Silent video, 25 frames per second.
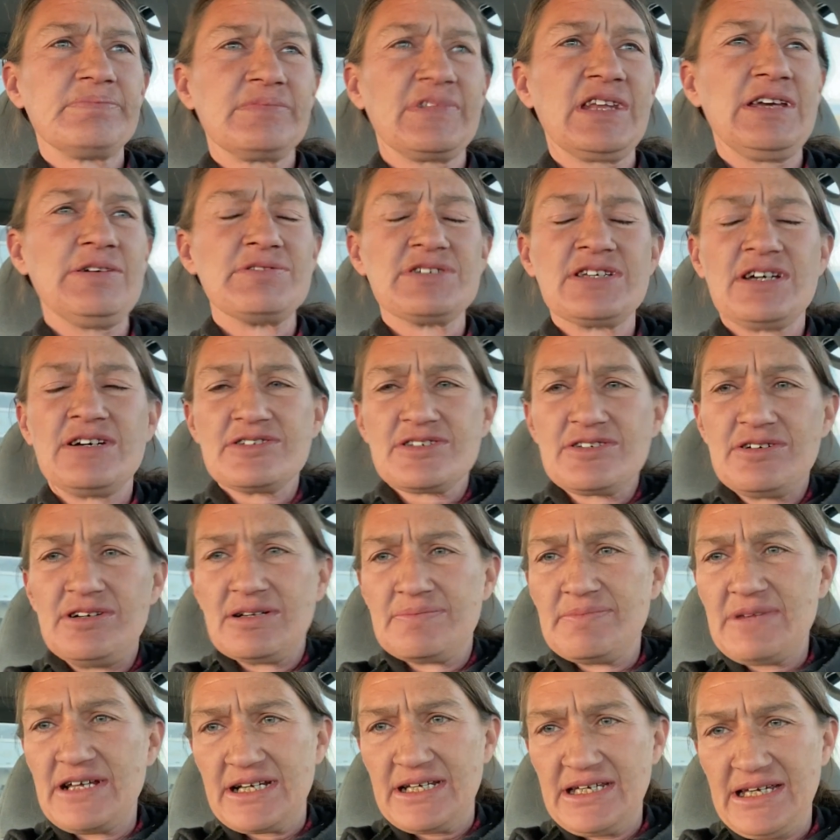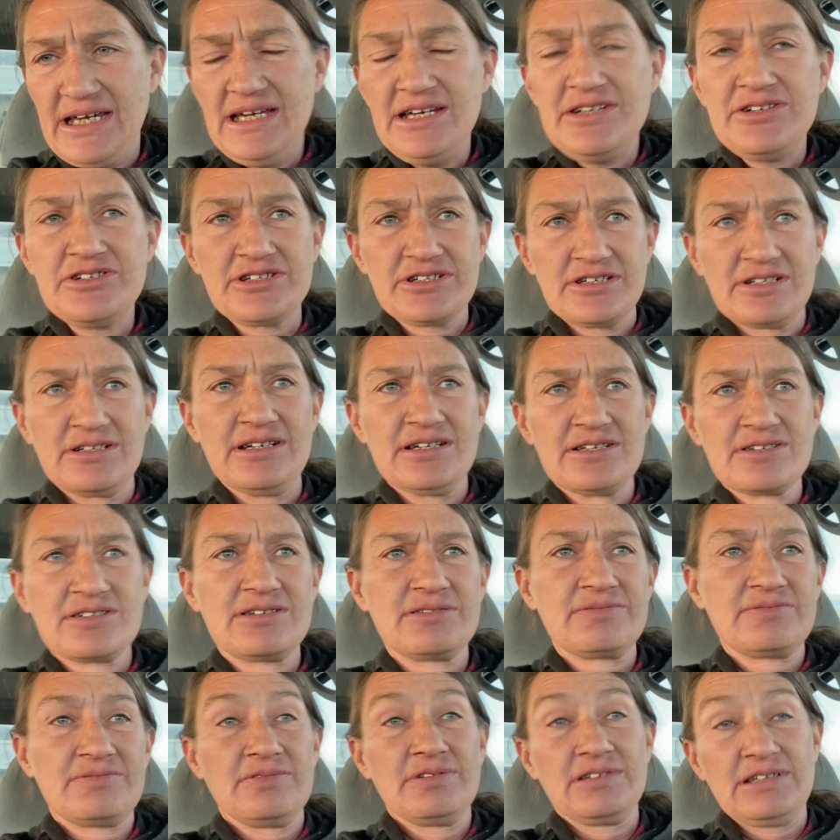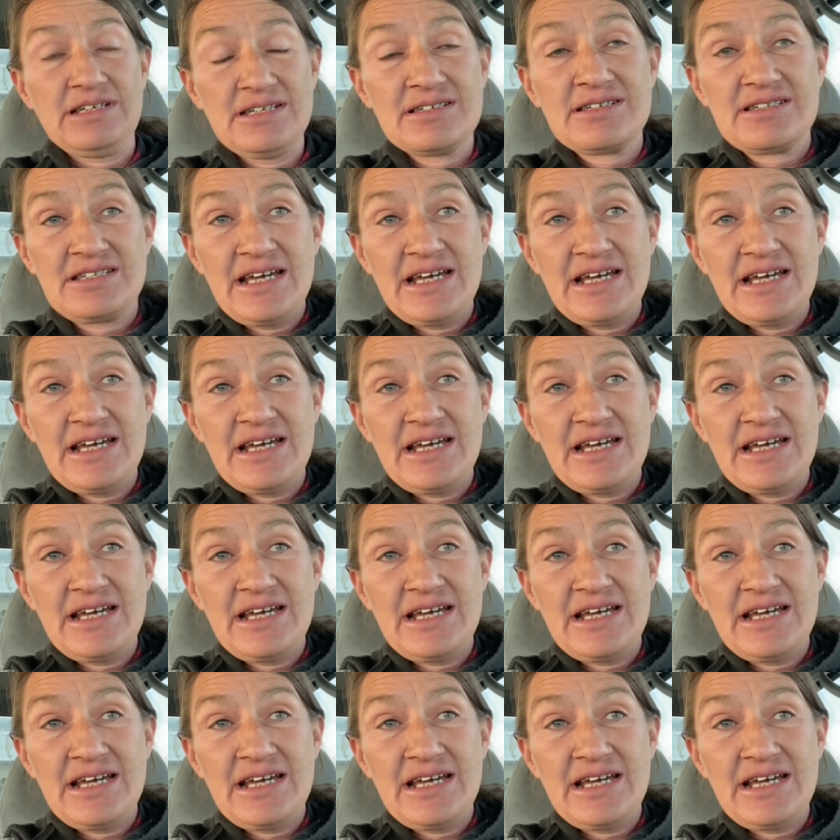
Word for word: he was also on medication. His